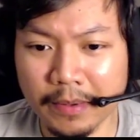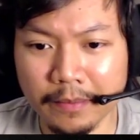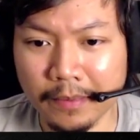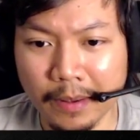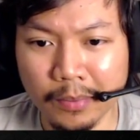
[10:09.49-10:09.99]
I
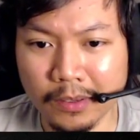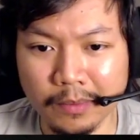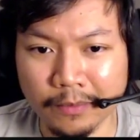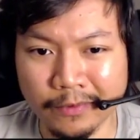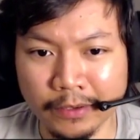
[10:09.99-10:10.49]
put up
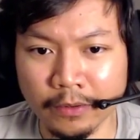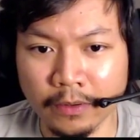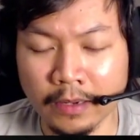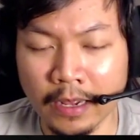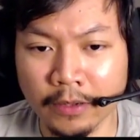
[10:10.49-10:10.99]
a video on
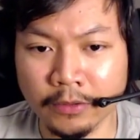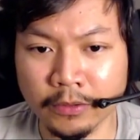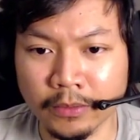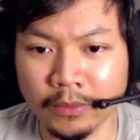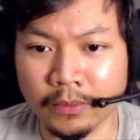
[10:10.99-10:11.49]
how
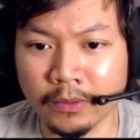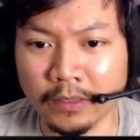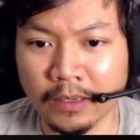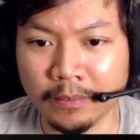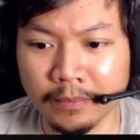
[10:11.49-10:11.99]
to look up